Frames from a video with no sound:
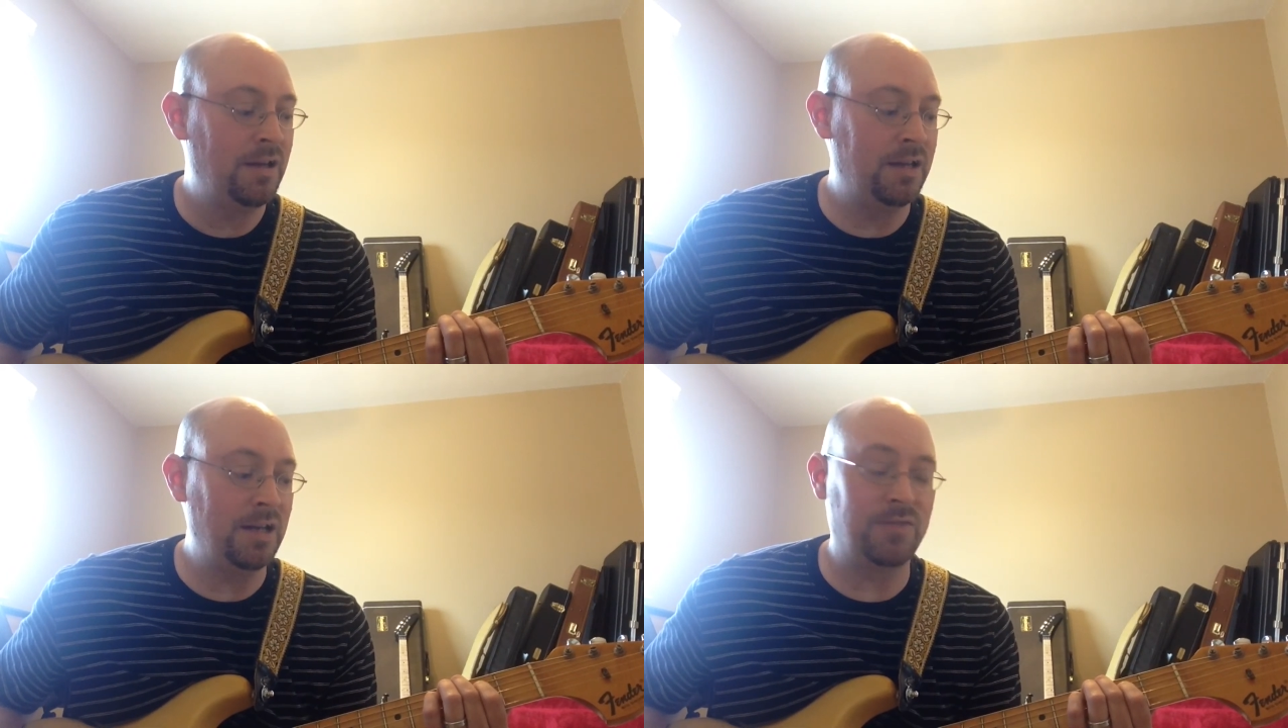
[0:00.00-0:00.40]

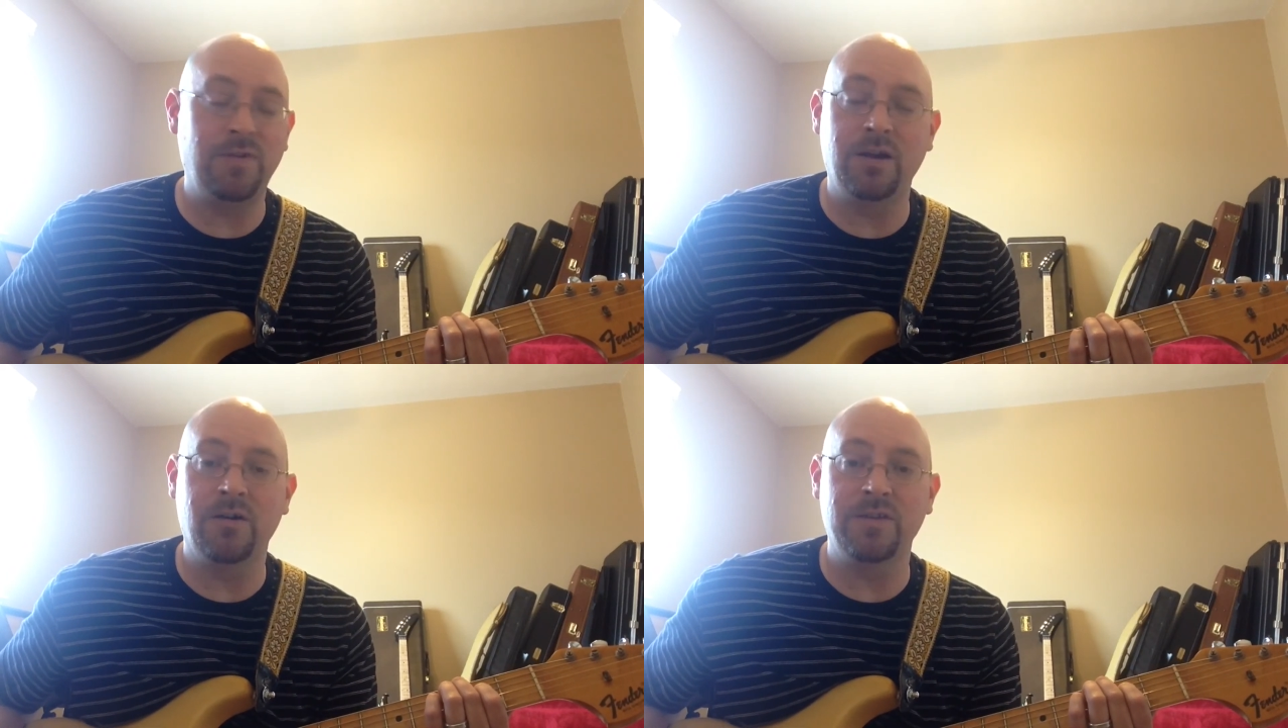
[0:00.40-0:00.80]
Index
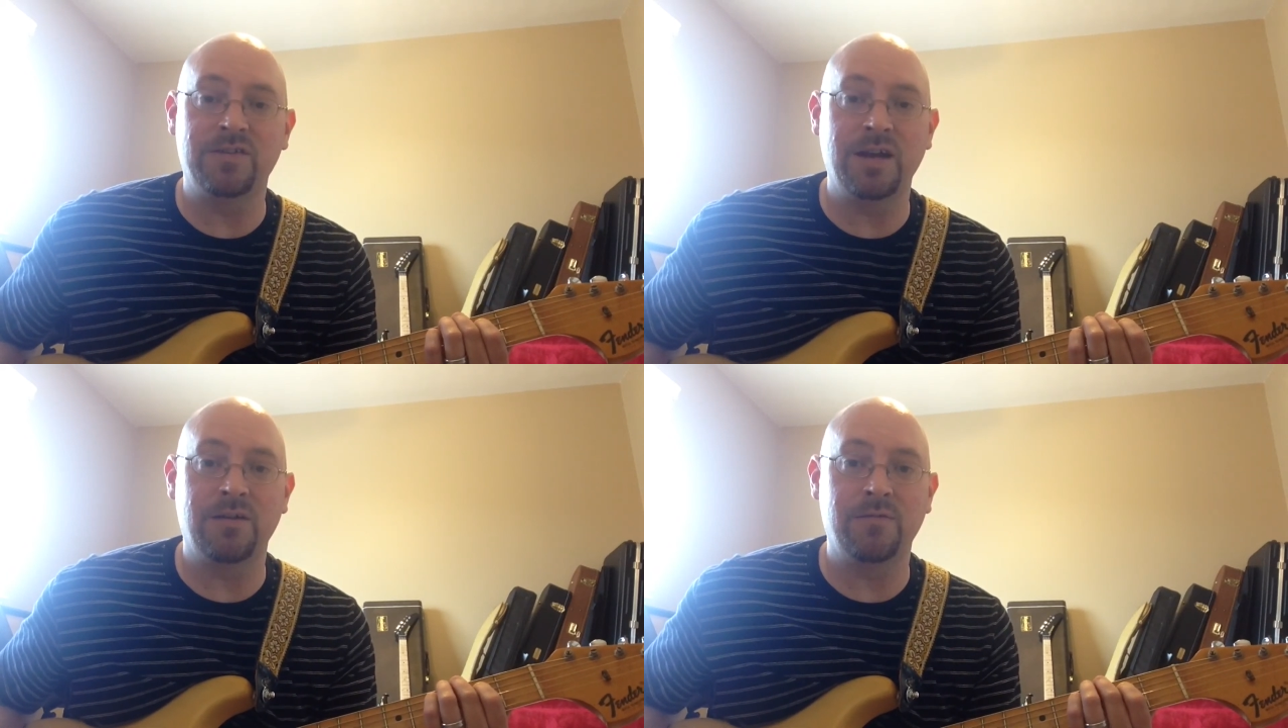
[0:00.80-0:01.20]
finger on the
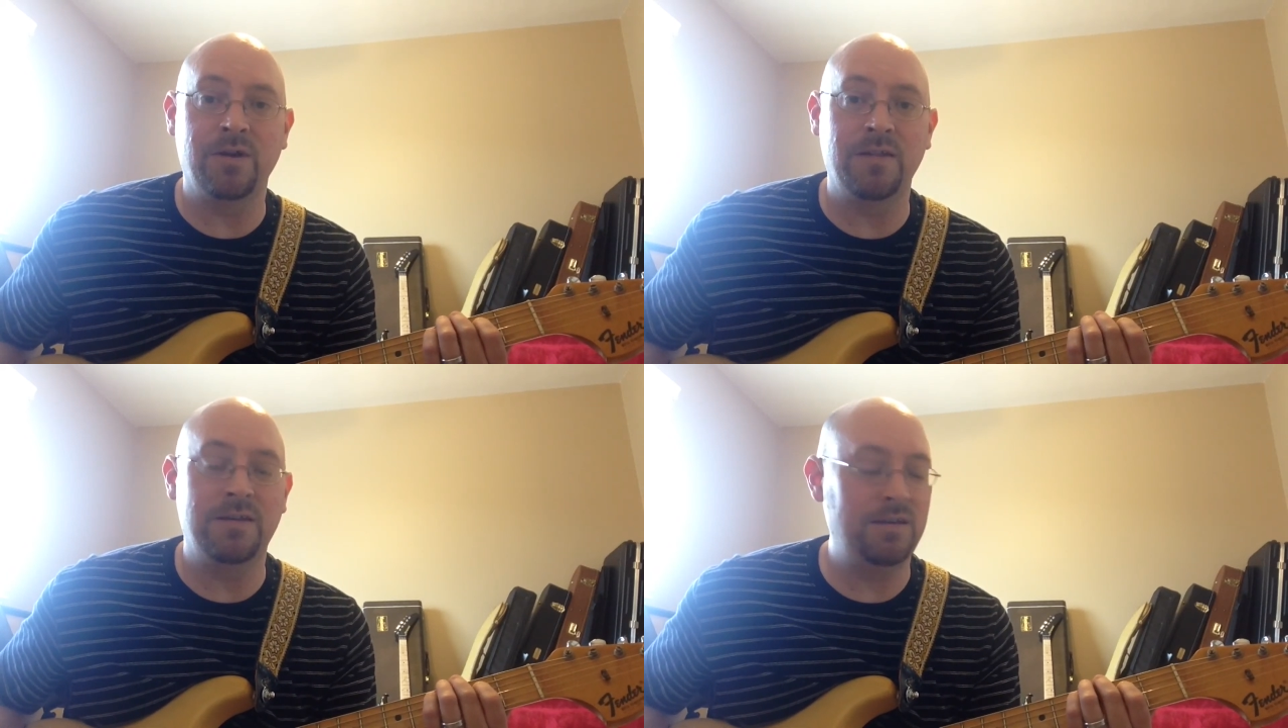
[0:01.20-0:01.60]
second
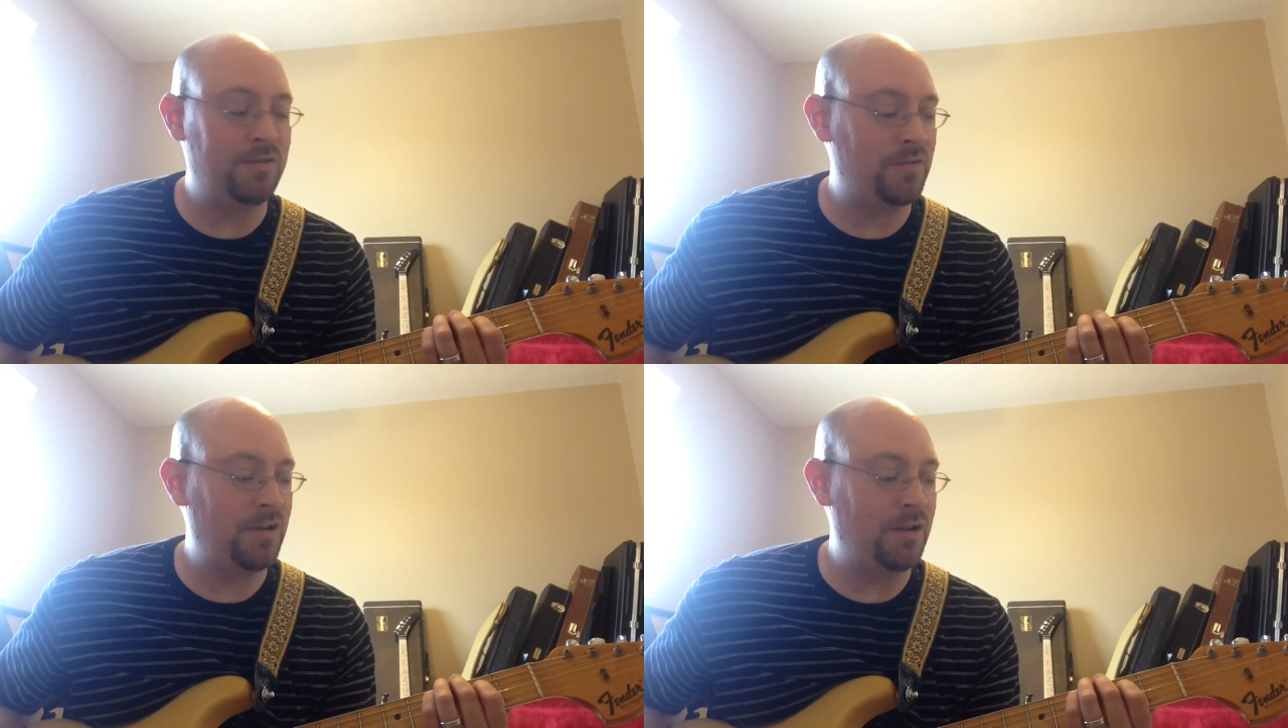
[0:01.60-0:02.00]
fret of the D
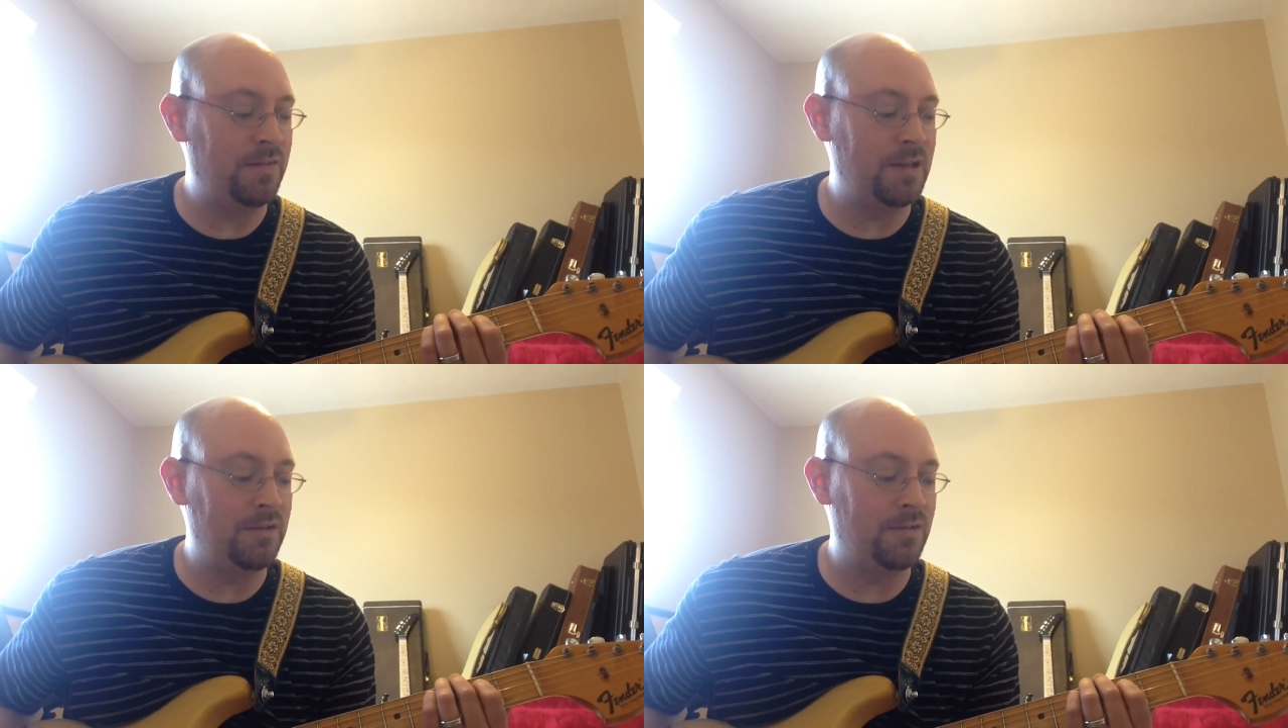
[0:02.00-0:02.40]
string,
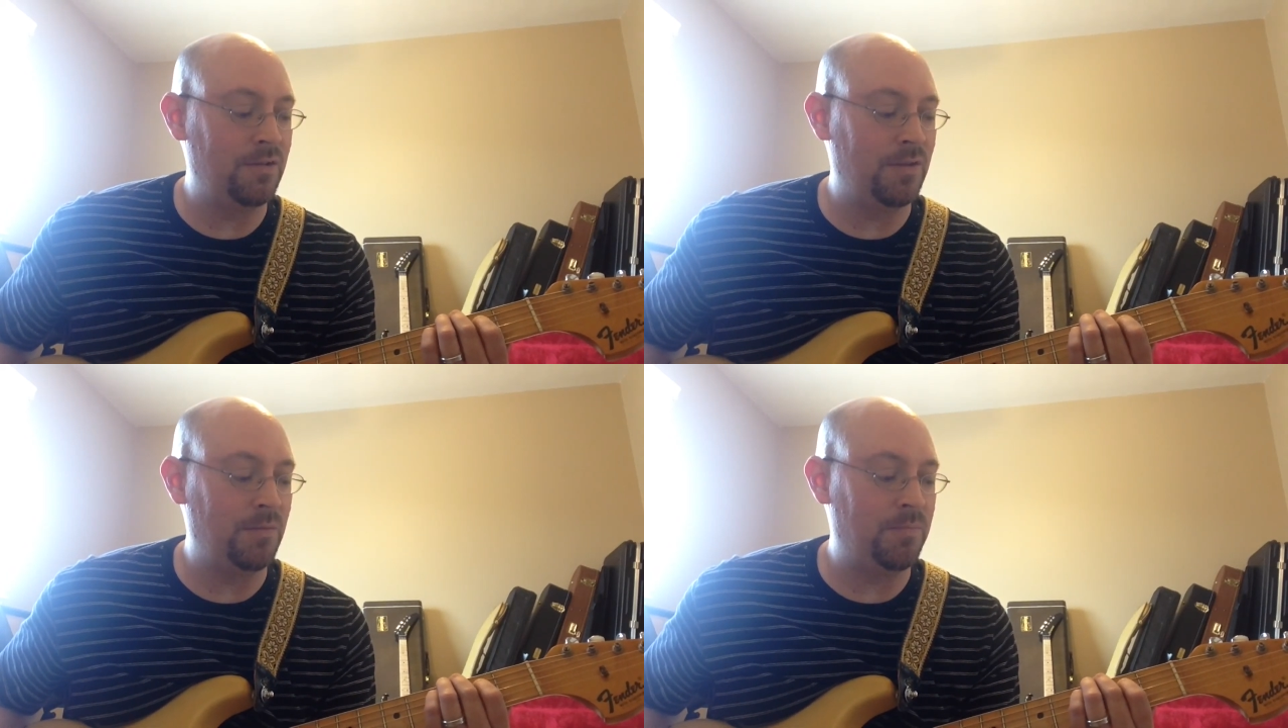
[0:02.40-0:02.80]
and then
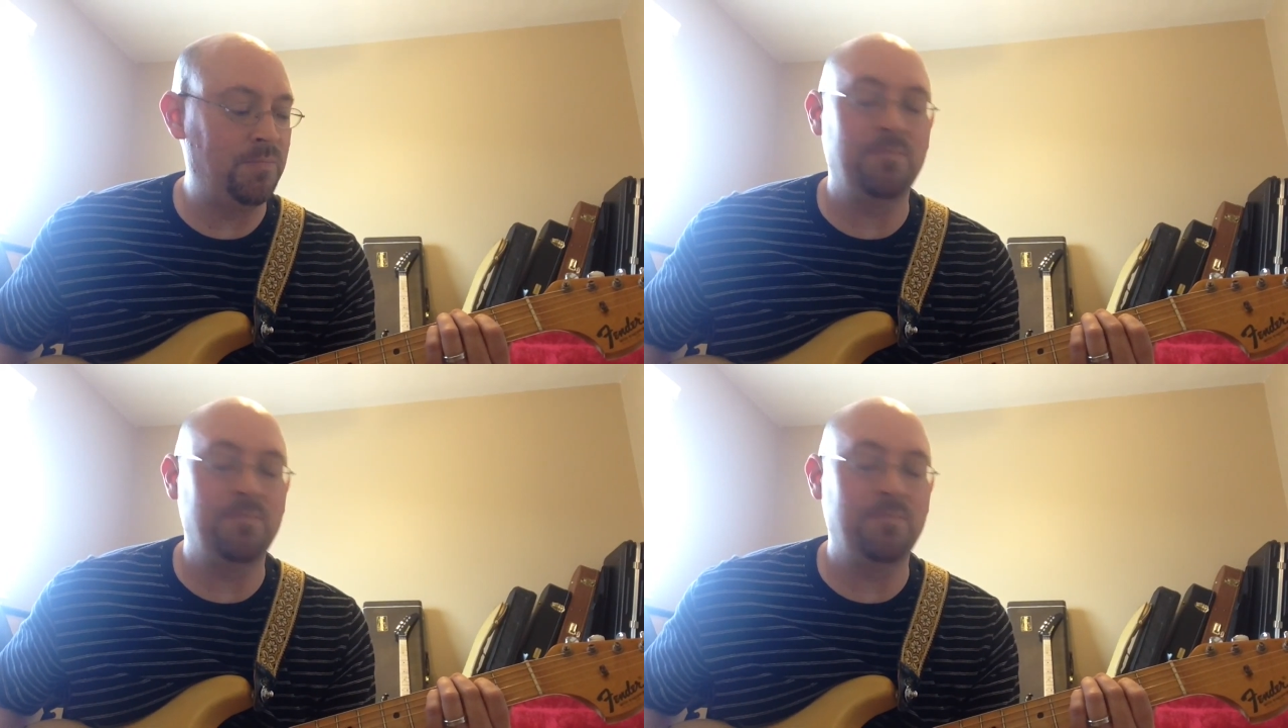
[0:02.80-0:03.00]
to the